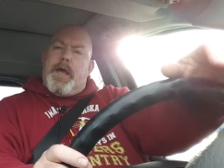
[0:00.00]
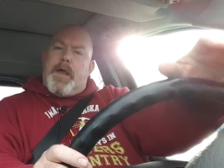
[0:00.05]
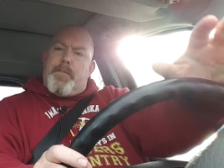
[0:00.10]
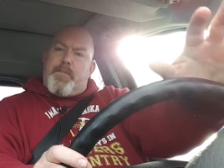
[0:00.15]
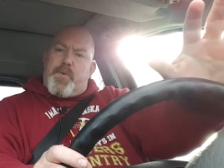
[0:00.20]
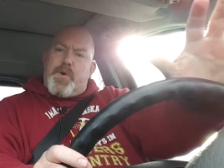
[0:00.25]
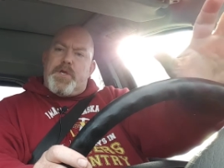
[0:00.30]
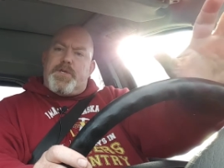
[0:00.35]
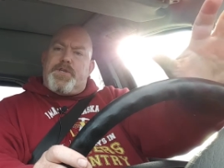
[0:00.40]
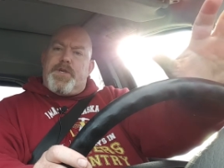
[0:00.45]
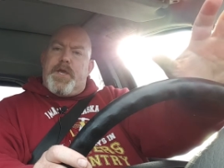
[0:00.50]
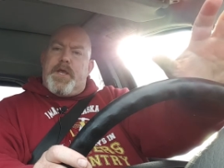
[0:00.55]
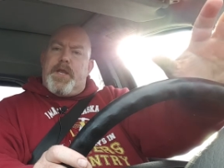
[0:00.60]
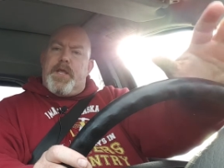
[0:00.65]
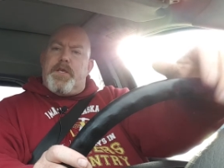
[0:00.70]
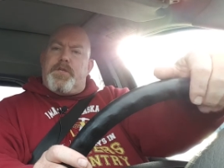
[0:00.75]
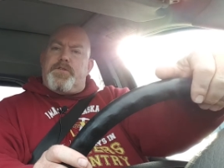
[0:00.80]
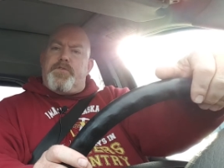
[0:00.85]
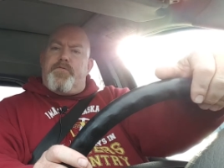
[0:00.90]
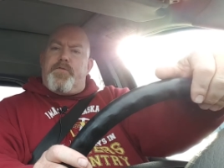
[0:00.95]
I
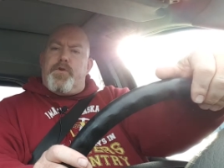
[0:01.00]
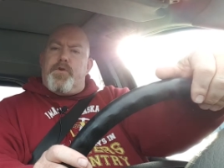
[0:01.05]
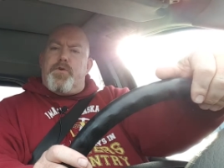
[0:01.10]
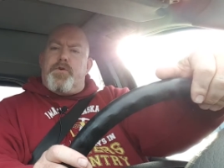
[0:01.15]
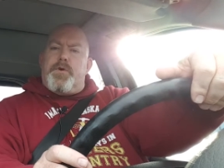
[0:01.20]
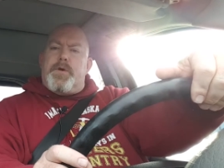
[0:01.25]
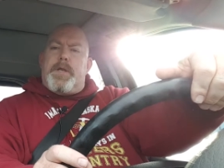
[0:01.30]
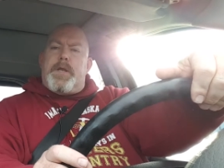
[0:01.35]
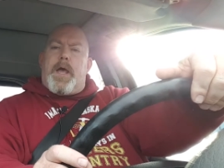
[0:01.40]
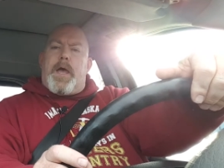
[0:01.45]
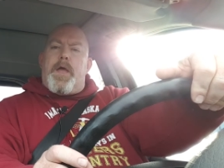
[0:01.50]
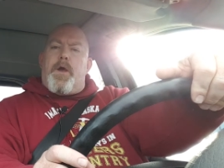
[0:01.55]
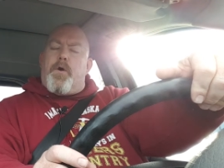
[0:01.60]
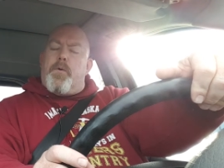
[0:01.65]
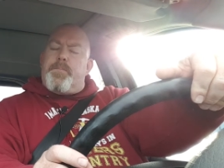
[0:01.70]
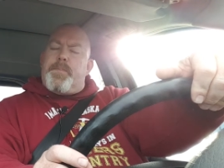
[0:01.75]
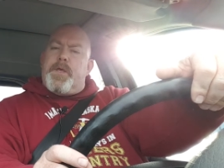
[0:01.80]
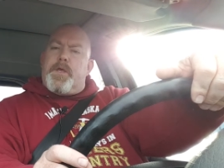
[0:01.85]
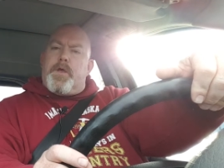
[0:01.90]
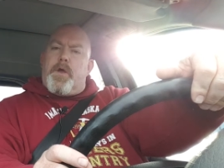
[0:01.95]
appreciate each of you and I
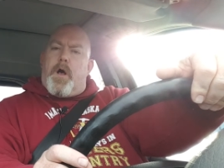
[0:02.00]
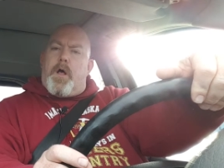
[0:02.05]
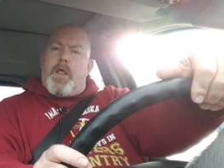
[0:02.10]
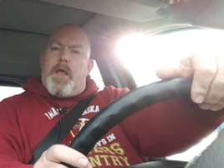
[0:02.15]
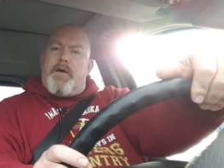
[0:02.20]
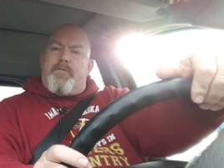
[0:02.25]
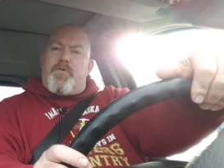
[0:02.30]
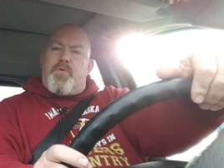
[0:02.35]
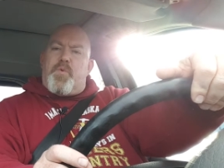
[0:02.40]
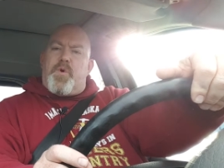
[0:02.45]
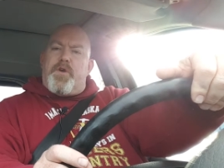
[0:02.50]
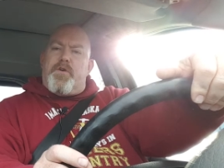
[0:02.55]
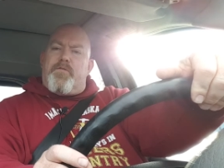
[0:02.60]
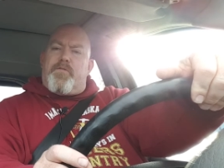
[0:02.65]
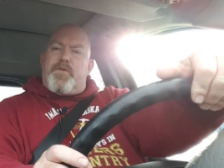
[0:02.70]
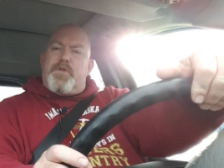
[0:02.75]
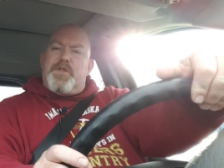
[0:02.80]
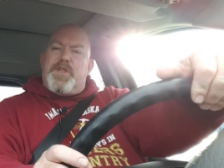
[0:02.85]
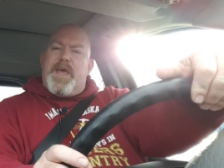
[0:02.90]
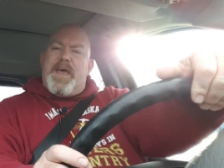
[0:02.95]
hope that you all have a
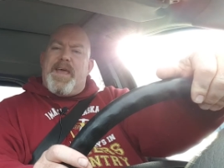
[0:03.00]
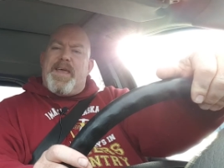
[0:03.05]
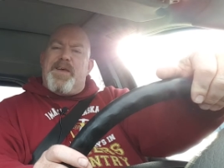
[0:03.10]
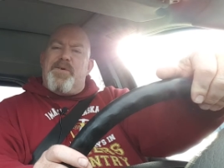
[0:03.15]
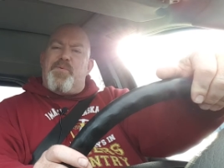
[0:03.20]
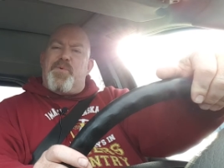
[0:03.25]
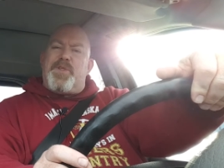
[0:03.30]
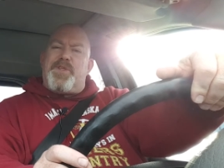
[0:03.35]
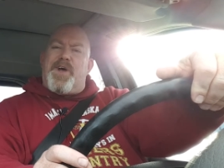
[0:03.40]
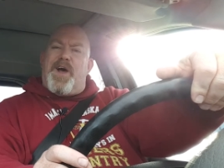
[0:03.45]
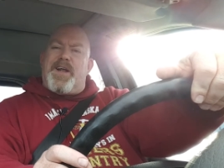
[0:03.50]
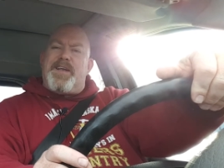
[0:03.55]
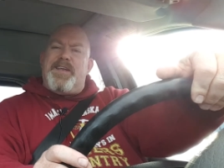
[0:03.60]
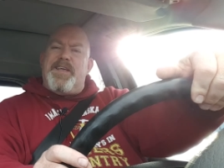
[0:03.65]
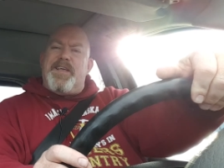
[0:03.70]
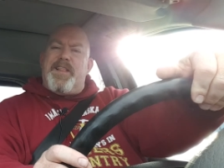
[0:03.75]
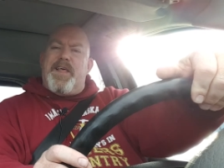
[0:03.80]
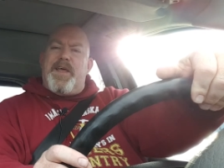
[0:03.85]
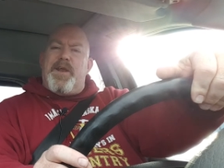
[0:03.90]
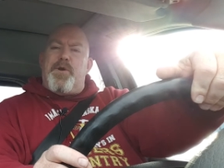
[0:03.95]
wonderful day we'll talk
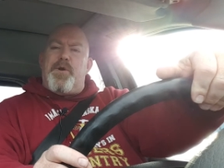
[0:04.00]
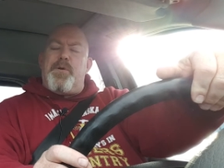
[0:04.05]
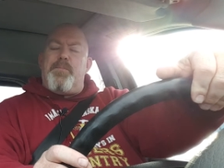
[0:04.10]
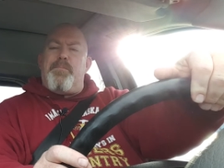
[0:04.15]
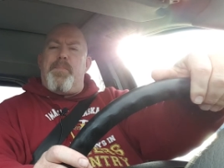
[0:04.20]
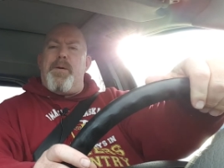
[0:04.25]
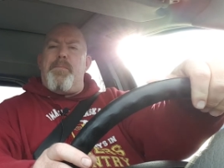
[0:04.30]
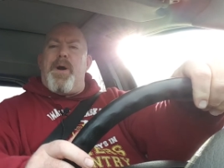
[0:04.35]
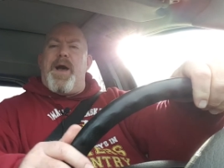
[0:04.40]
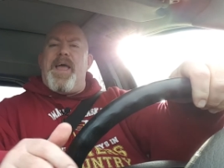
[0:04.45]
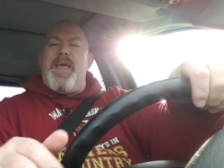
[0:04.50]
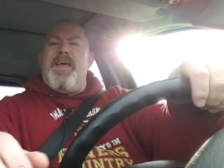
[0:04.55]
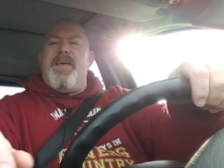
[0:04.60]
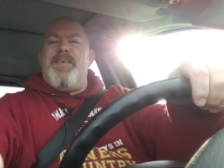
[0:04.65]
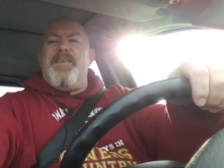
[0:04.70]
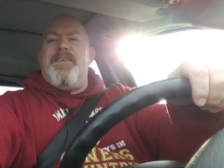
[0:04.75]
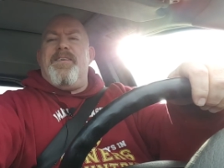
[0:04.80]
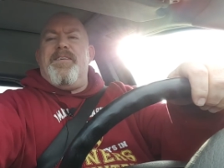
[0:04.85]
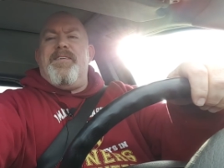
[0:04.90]
to you later. Bye bye.